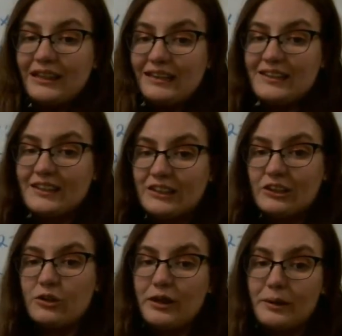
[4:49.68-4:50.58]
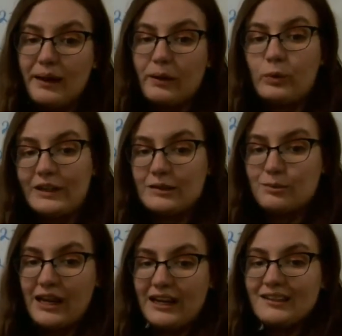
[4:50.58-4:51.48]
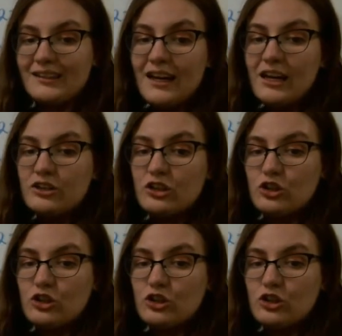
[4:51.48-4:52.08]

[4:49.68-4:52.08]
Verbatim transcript: that zero in my ones place to